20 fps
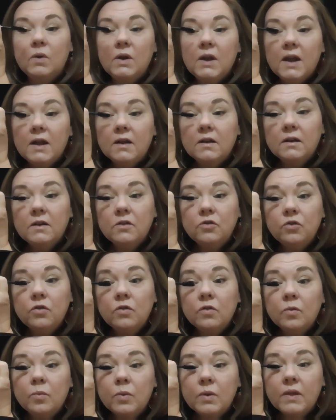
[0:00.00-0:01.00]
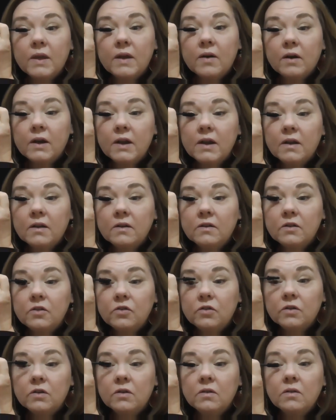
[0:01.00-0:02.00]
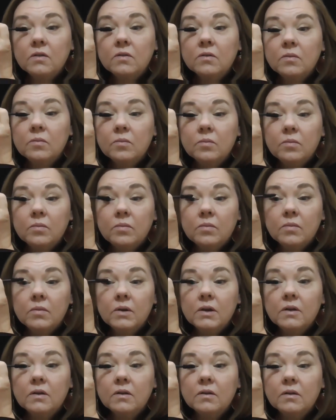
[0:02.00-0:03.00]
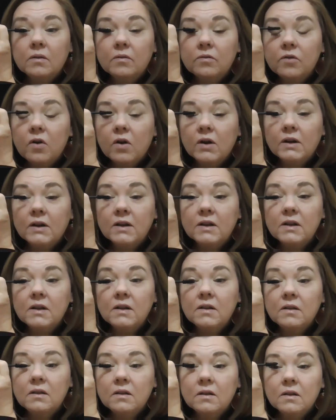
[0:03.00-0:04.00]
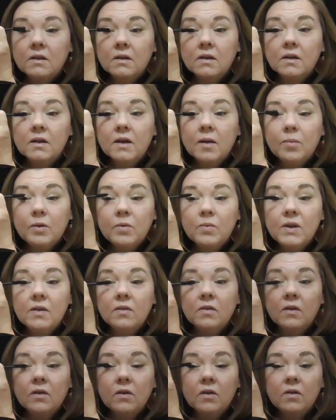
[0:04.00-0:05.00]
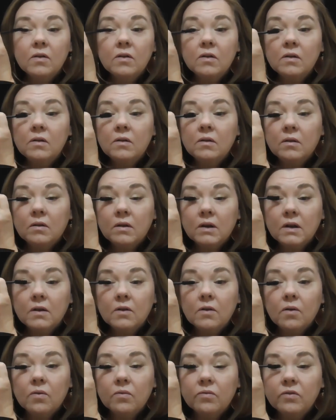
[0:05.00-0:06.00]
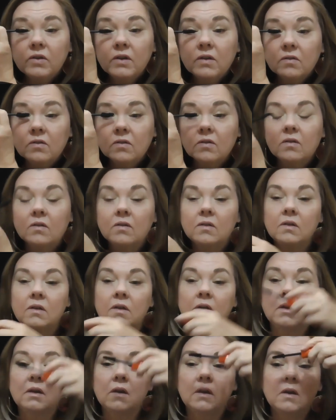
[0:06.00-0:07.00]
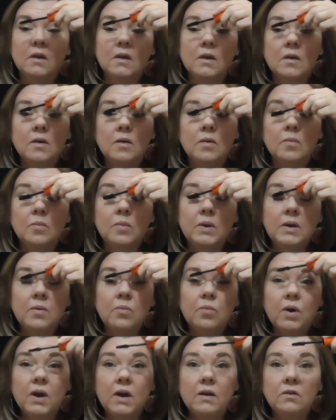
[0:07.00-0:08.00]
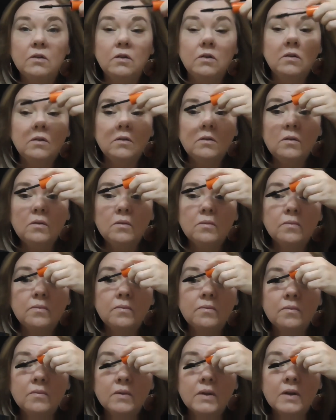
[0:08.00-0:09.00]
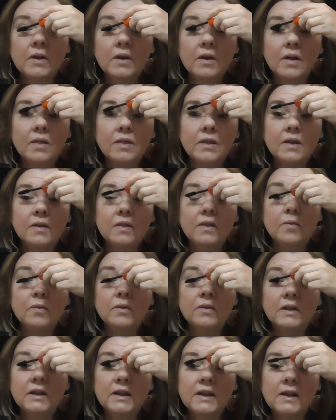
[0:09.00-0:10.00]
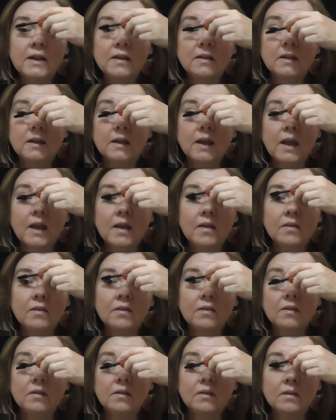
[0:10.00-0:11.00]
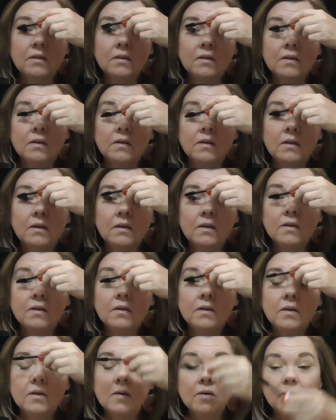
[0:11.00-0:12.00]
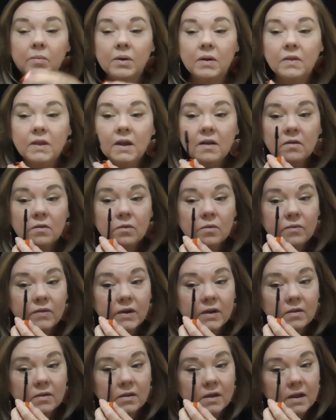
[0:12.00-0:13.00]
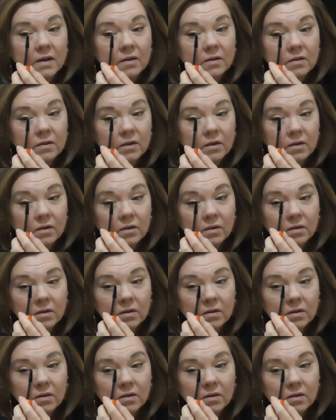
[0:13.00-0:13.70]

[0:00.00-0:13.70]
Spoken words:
We had issues with our air conditioner, and finally, a couple of weeks ago, it got fixed. Being brand new, I think there was a leak in the gas, but that's all fixed now, so